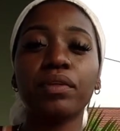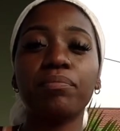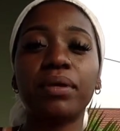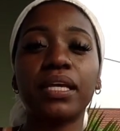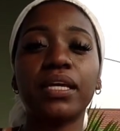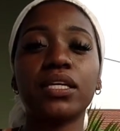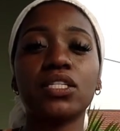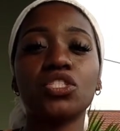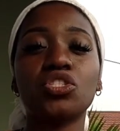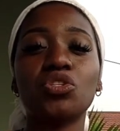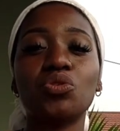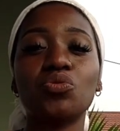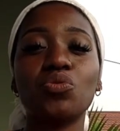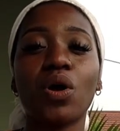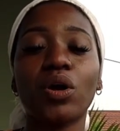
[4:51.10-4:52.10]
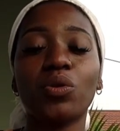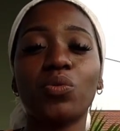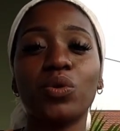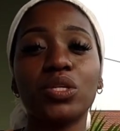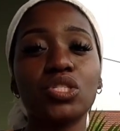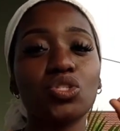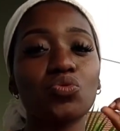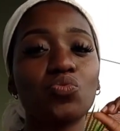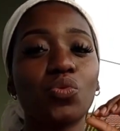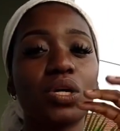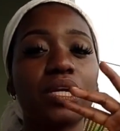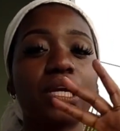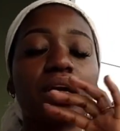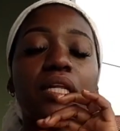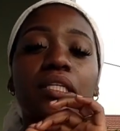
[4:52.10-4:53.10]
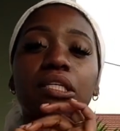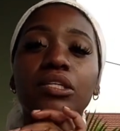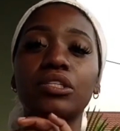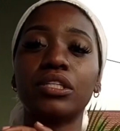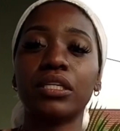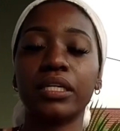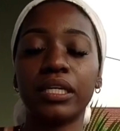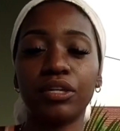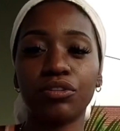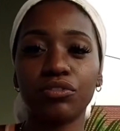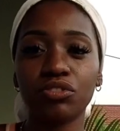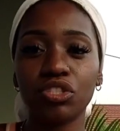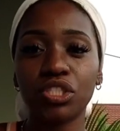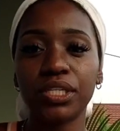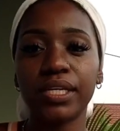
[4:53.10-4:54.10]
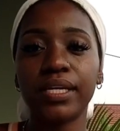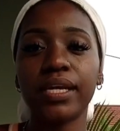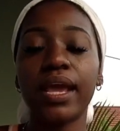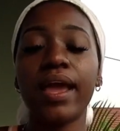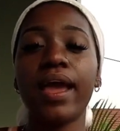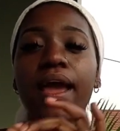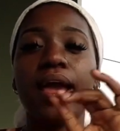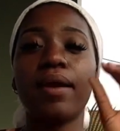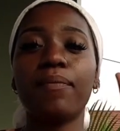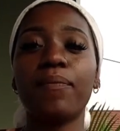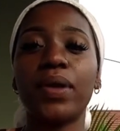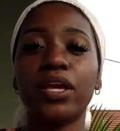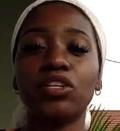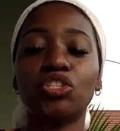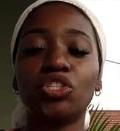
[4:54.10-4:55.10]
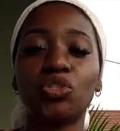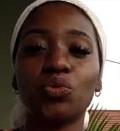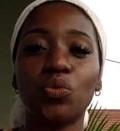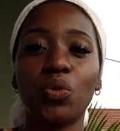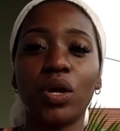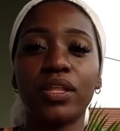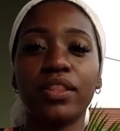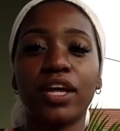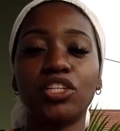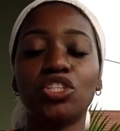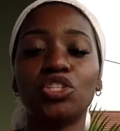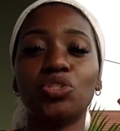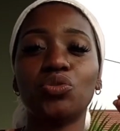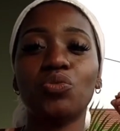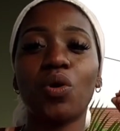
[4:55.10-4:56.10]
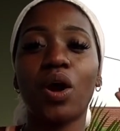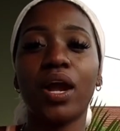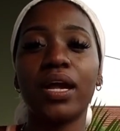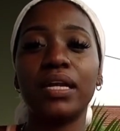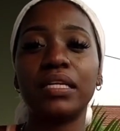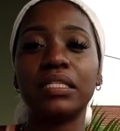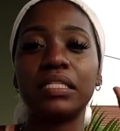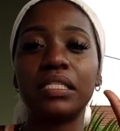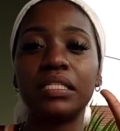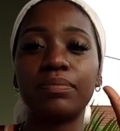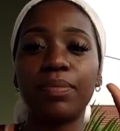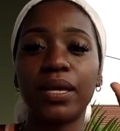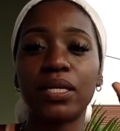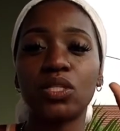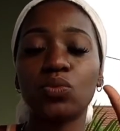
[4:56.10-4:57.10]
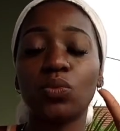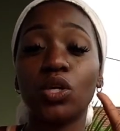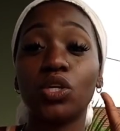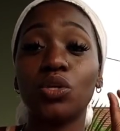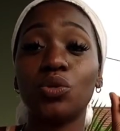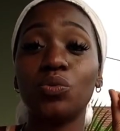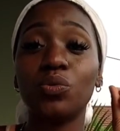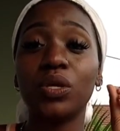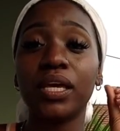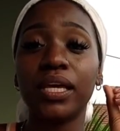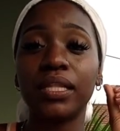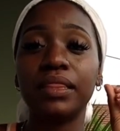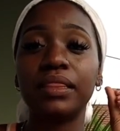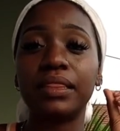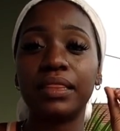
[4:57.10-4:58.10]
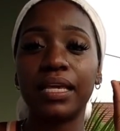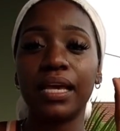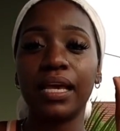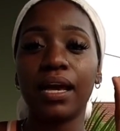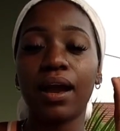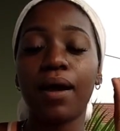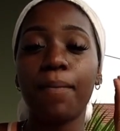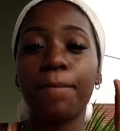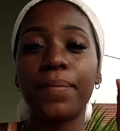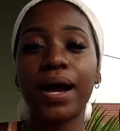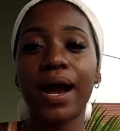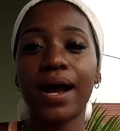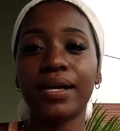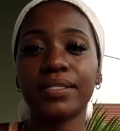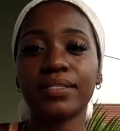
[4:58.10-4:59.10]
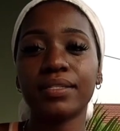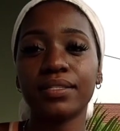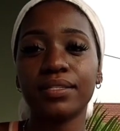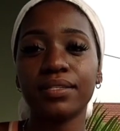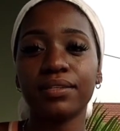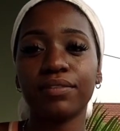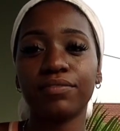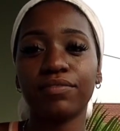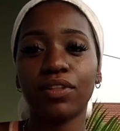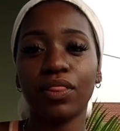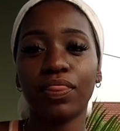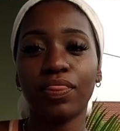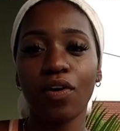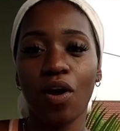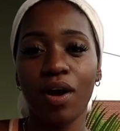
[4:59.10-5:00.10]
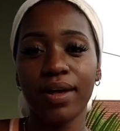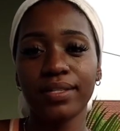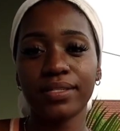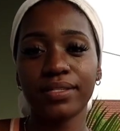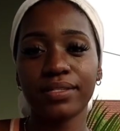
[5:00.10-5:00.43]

because you are going to want to clear your energy and make sure that you are in a space where you can think positive thoughts.